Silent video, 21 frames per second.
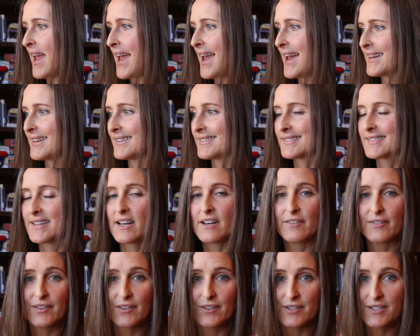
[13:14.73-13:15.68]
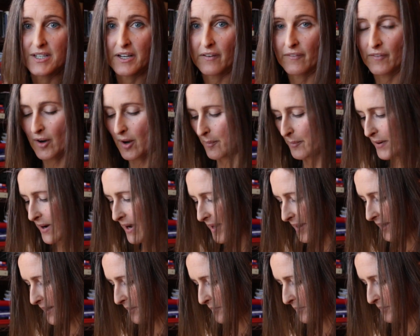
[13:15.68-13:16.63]
And instead of searching for our
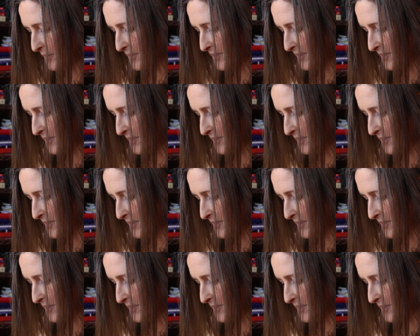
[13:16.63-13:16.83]
product, we'll